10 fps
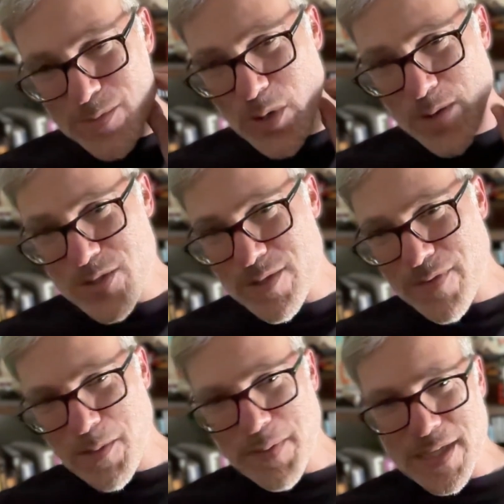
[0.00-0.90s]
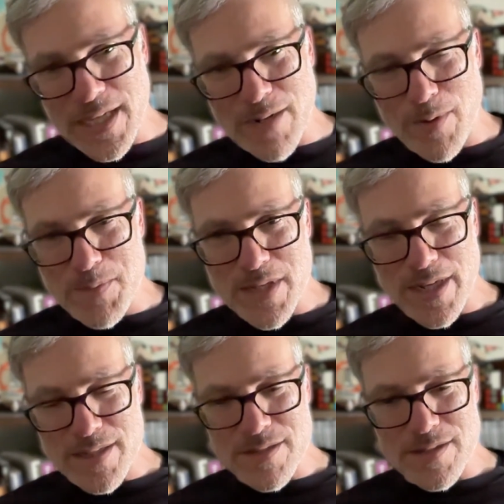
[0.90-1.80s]
So I was developing a lot of
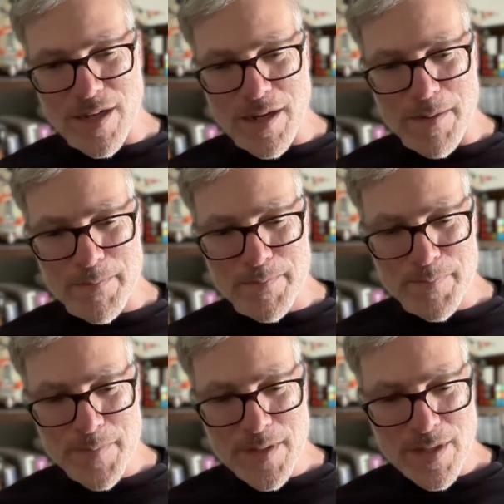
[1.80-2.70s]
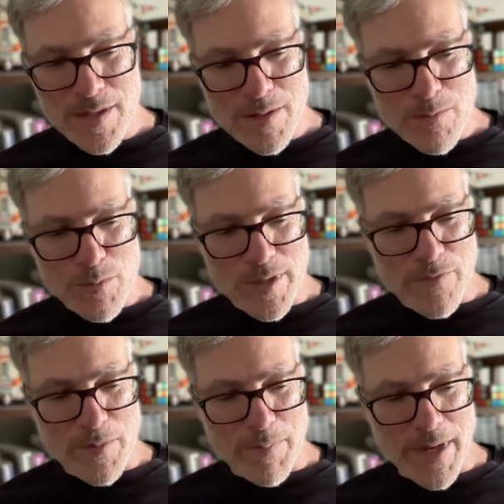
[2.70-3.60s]
websites, really
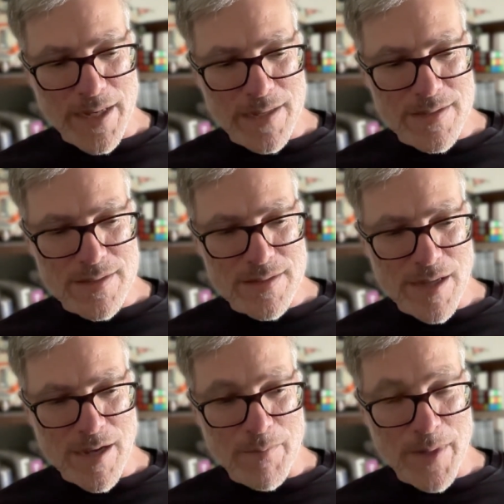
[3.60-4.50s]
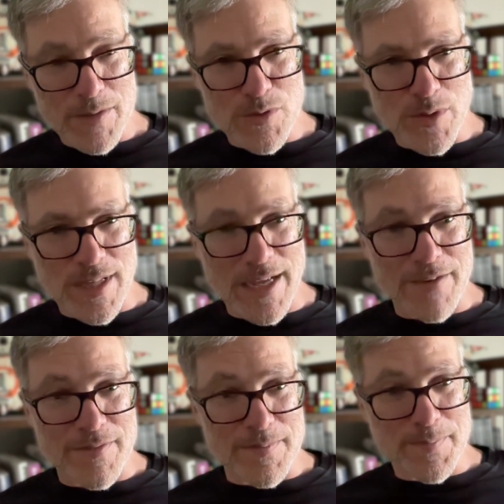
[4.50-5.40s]
for pennies, but I was doing a lot
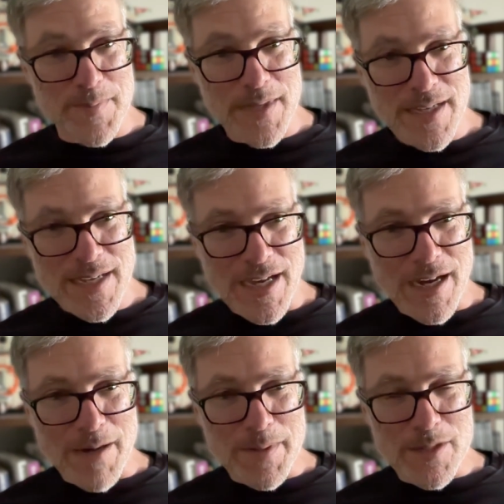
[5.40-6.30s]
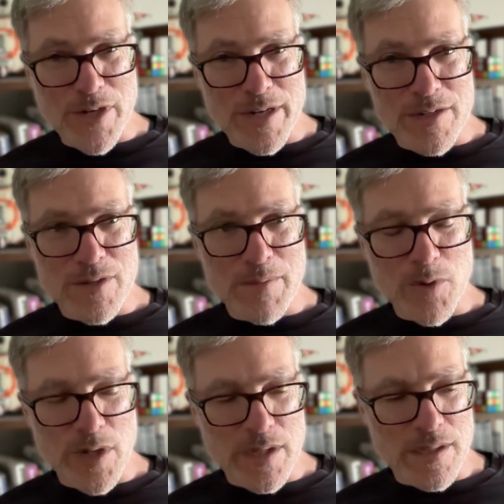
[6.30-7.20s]
of them, and trying to do them
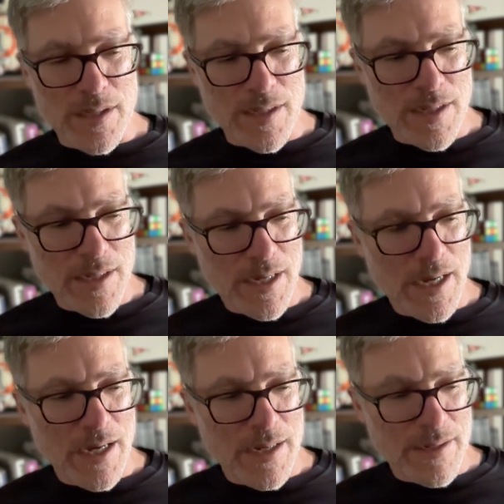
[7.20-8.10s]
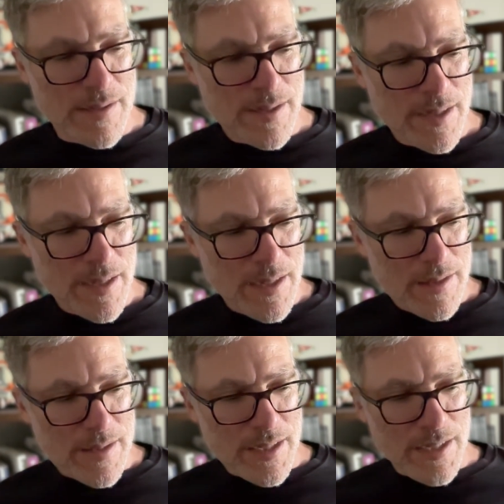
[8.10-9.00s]
quickly. And
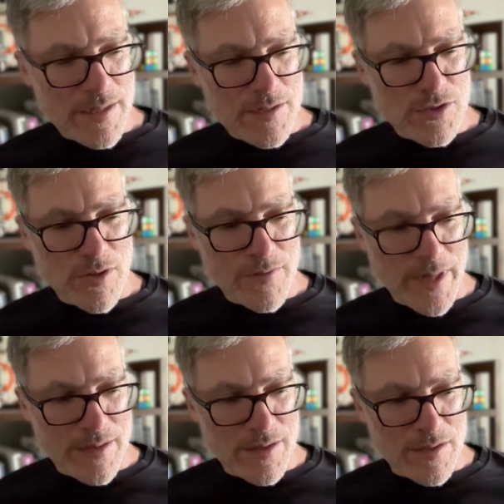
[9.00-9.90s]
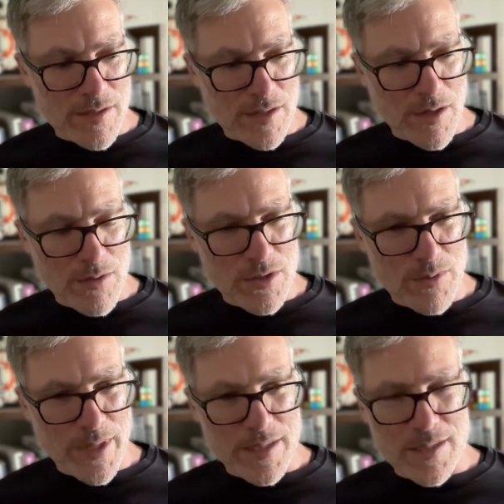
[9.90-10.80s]
the sort of like the
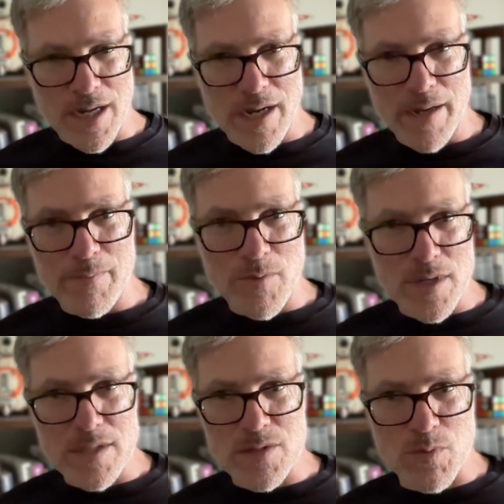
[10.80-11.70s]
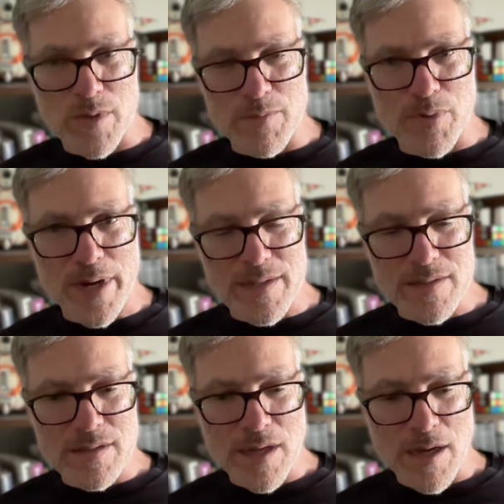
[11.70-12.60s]
go-to at the time was
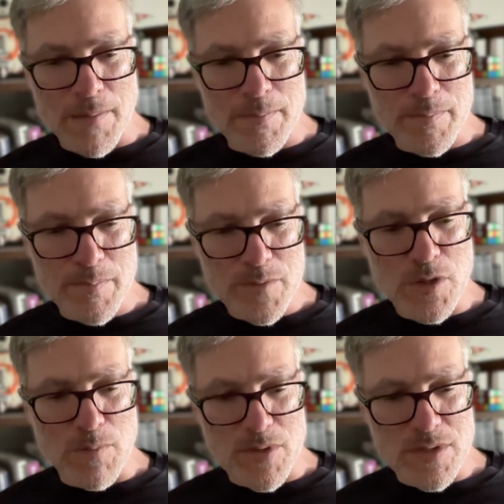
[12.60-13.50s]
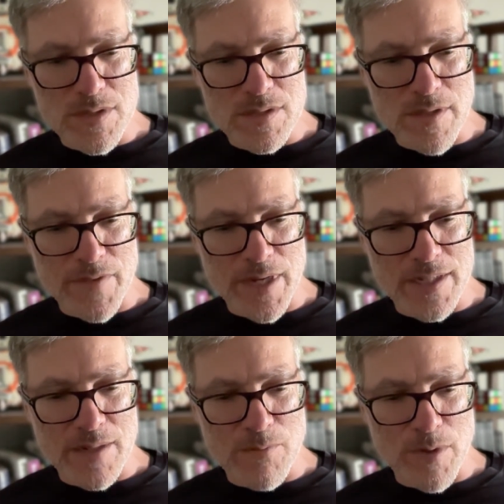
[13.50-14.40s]
WordPress. So most of the stuff that I
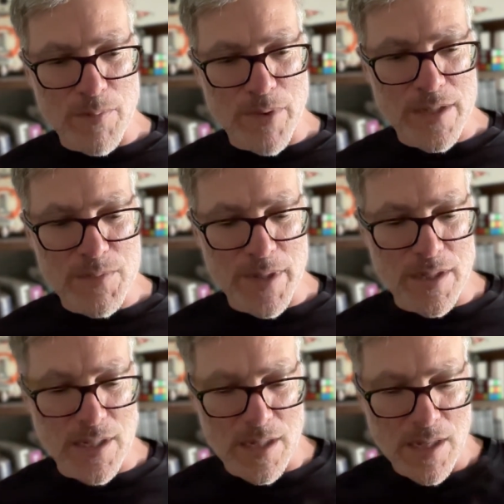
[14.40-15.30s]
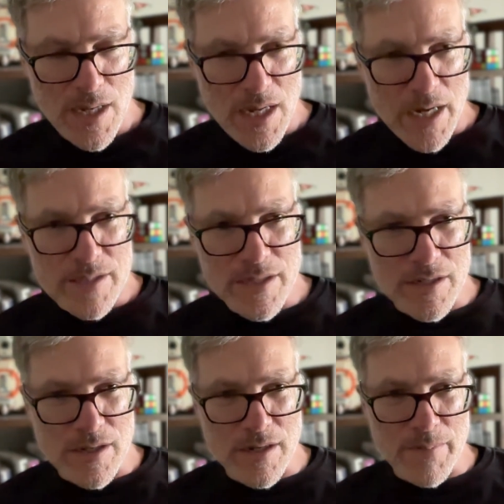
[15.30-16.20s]
did in WordPress, but it did
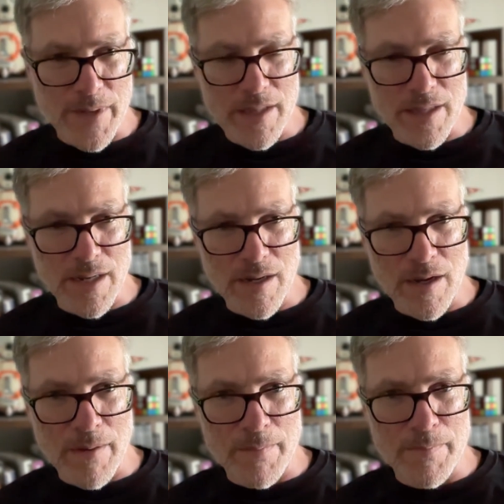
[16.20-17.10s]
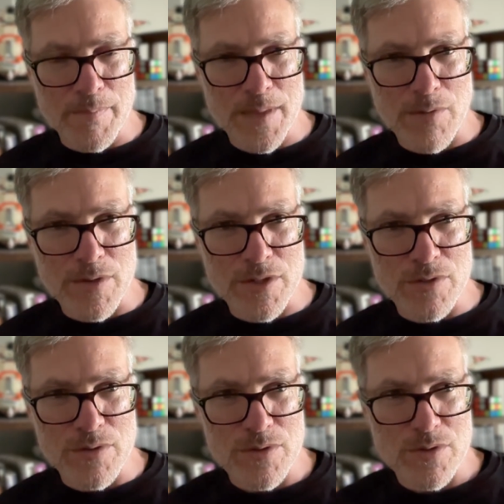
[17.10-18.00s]
occur to me that there were
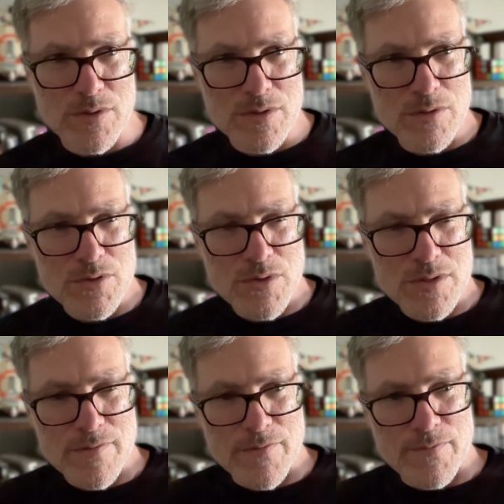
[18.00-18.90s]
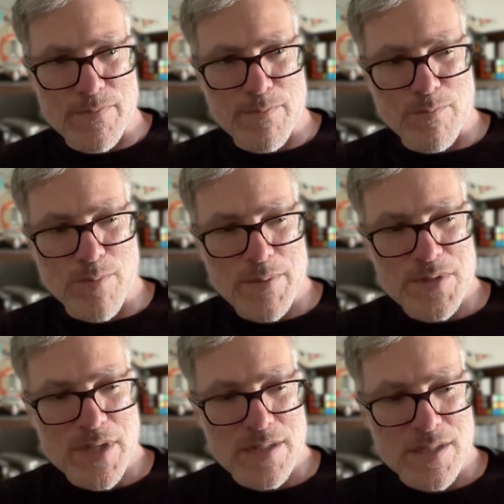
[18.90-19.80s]
two sorts of
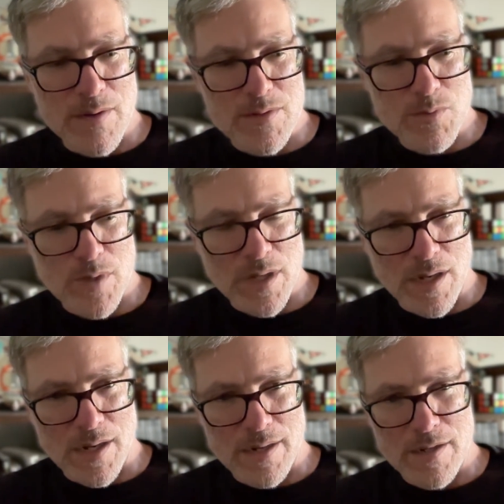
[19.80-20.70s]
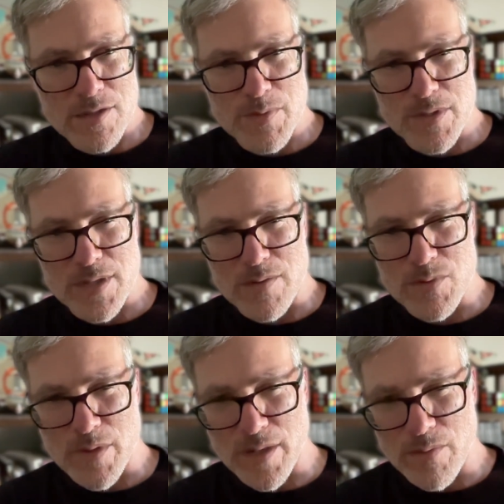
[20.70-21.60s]
websites that I was working on and customers that I was
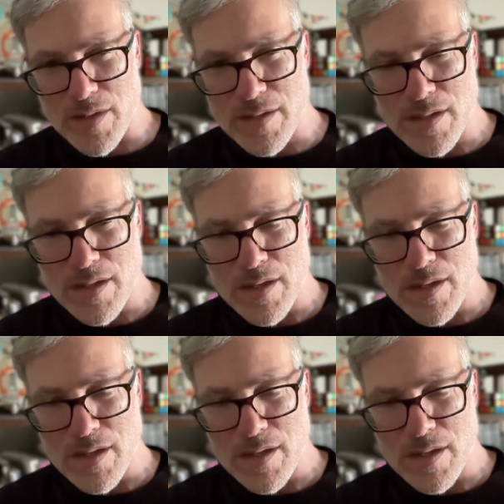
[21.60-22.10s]
working with,